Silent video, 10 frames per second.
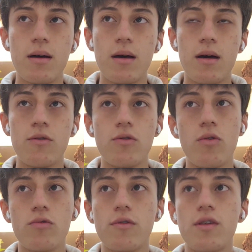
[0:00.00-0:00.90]
I don't
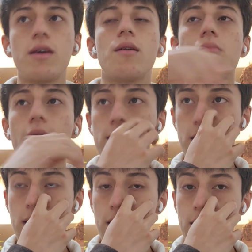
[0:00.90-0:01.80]
know how to say it, but
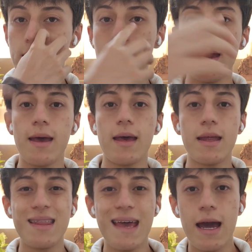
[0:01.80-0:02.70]

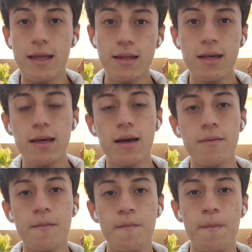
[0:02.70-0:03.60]
the idea,